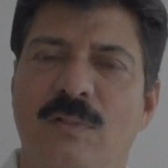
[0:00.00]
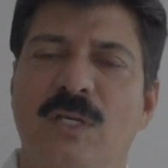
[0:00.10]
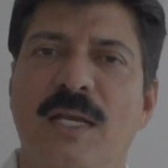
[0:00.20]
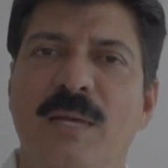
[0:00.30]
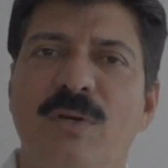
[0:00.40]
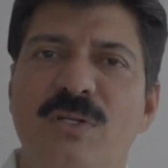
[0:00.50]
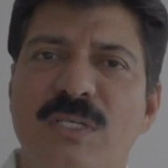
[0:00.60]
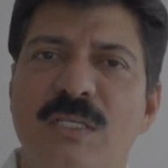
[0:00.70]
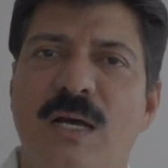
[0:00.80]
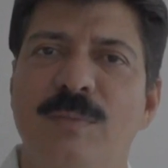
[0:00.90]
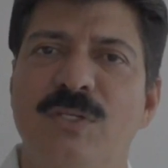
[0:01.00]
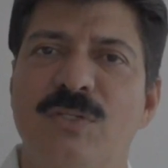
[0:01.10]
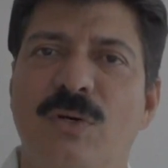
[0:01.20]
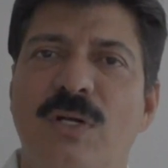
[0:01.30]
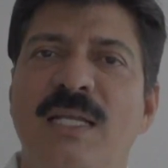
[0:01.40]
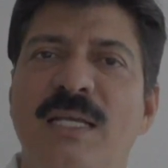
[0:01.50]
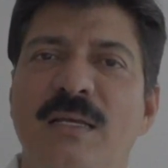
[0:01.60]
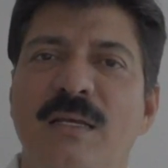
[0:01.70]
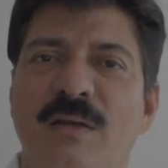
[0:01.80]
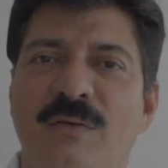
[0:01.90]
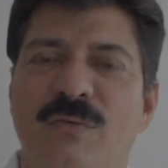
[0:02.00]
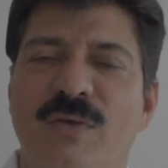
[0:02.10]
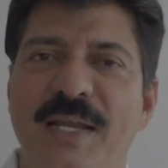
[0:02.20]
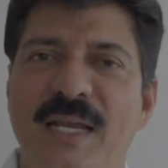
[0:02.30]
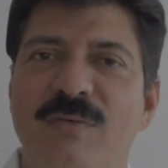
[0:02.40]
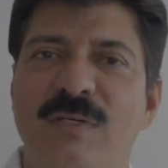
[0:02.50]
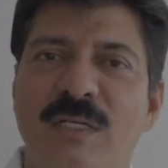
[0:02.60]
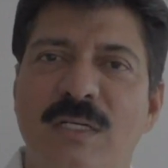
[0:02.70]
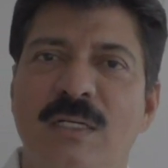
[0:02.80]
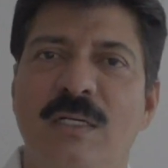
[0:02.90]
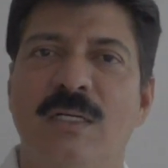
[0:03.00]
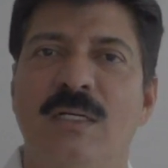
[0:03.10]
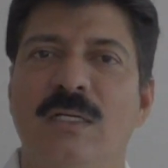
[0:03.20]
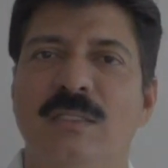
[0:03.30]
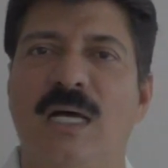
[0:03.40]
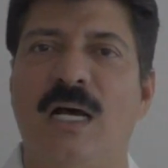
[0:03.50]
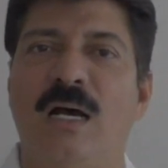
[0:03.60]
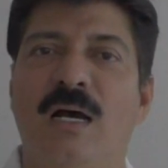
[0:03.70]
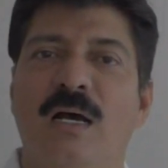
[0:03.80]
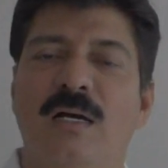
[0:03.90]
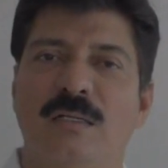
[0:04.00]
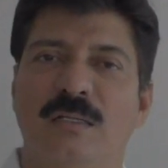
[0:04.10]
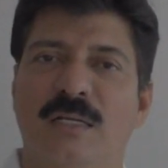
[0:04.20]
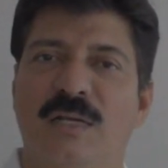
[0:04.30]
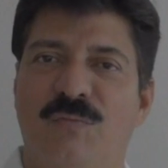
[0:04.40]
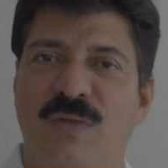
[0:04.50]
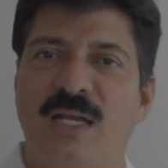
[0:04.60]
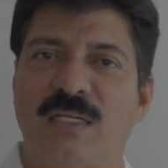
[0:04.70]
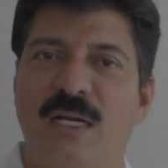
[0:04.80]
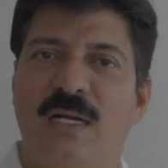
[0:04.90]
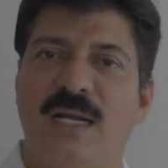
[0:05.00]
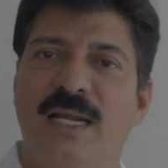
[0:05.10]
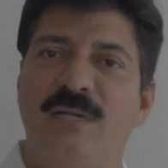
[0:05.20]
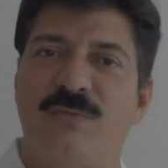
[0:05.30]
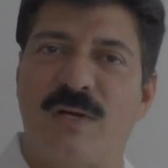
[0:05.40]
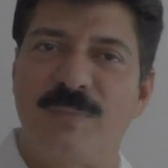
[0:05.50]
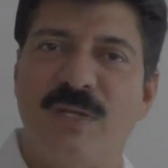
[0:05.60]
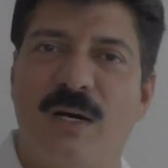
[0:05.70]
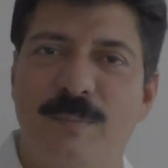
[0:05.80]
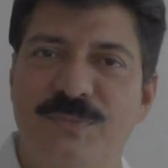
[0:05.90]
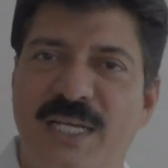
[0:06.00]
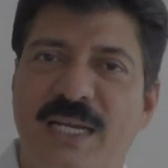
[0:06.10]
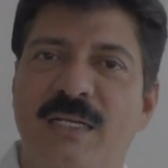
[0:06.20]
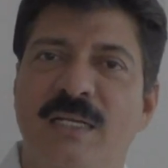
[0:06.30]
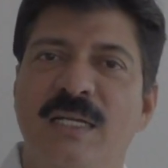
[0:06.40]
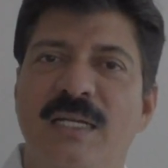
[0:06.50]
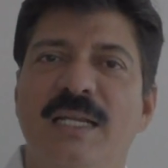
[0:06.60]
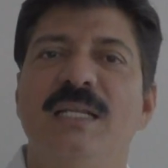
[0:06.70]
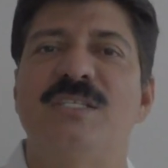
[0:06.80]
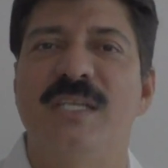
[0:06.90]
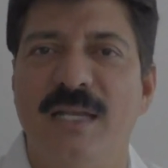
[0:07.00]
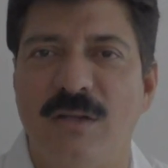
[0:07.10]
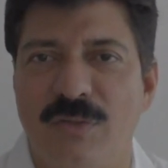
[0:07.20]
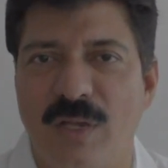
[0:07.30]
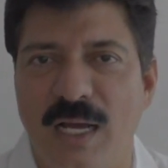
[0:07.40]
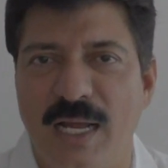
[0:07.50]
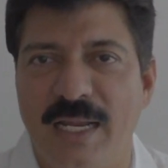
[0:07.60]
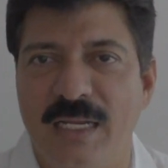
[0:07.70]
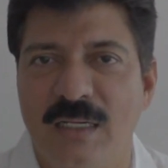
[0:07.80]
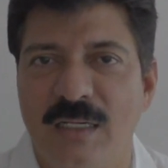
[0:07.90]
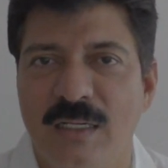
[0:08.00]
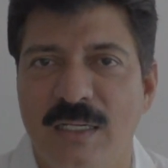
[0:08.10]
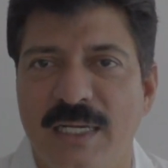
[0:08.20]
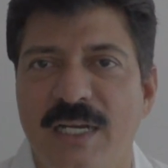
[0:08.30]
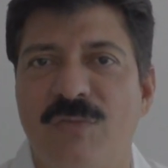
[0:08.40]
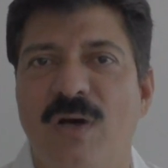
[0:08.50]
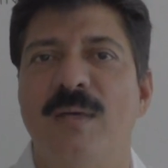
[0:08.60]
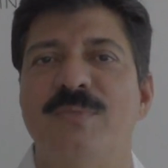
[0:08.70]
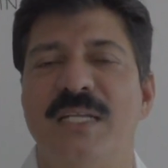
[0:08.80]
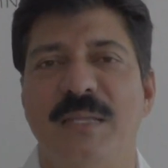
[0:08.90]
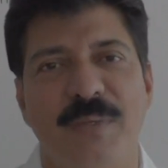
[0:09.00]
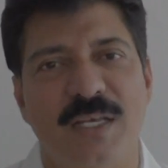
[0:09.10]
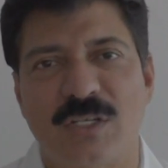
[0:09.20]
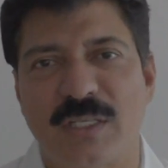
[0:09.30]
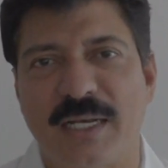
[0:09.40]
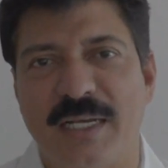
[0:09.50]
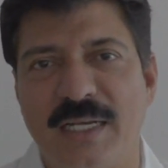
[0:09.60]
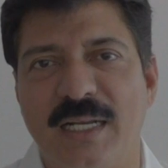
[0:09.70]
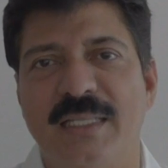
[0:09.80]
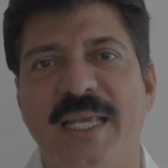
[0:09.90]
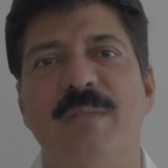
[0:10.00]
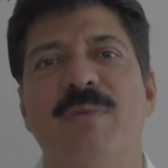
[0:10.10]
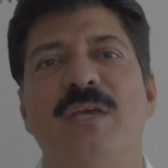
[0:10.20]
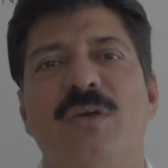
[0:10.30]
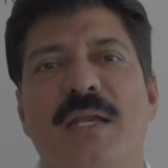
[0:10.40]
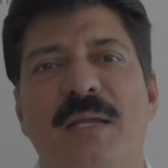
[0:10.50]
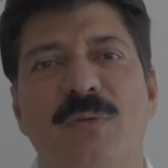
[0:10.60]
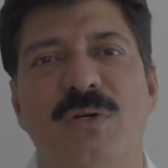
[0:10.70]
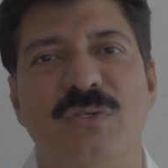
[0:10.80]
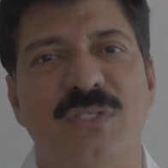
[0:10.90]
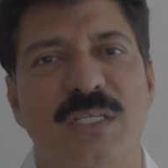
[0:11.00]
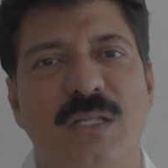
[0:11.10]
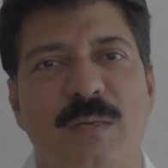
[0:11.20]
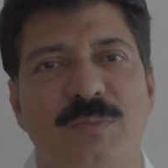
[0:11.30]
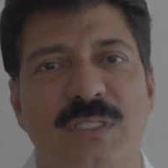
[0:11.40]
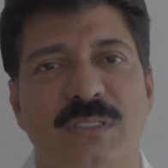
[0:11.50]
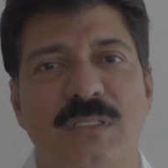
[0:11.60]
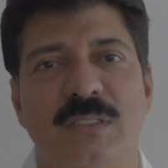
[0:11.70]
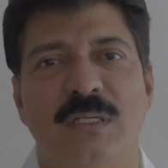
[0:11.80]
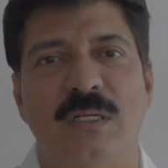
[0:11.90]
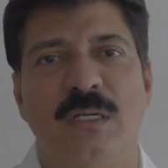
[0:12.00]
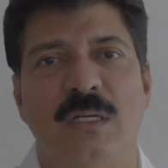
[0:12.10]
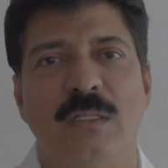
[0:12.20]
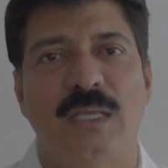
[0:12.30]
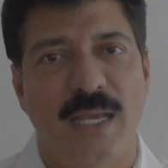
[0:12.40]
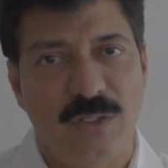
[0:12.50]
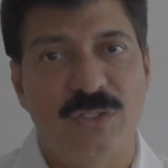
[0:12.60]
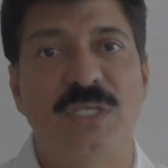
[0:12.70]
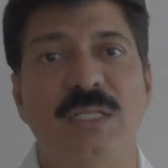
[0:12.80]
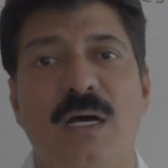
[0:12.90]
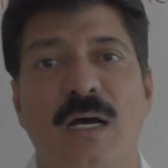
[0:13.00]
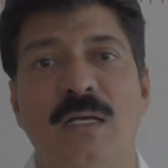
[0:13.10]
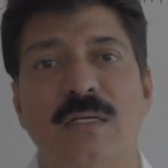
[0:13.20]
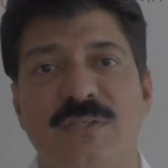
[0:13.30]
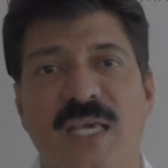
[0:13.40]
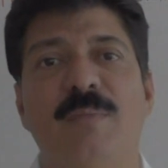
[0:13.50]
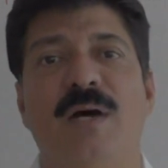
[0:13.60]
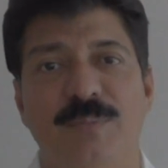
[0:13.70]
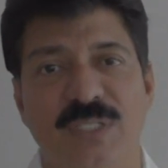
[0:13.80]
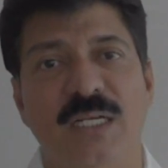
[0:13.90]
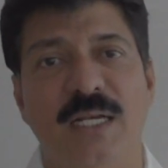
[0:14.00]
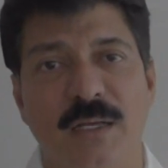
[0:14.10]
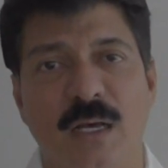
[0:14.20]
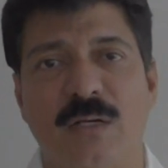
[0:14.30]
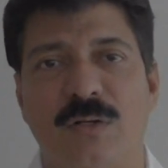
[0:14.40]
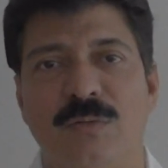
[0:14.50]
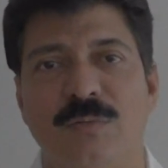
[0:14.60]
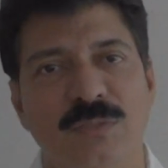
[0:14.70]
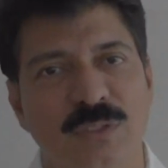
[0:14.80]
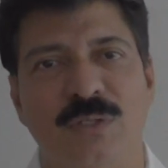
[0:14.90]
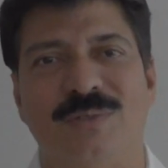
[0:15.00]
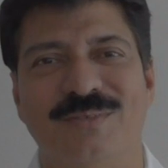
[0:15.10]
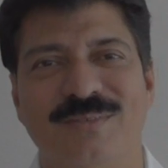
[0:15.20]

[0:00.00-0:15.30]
We are able to see the objects only whenever the reflected light from the object incident on the eye, it forms an image on the retina. Thereby, you are able to see the objects. Can you see the same object in a dark room? No.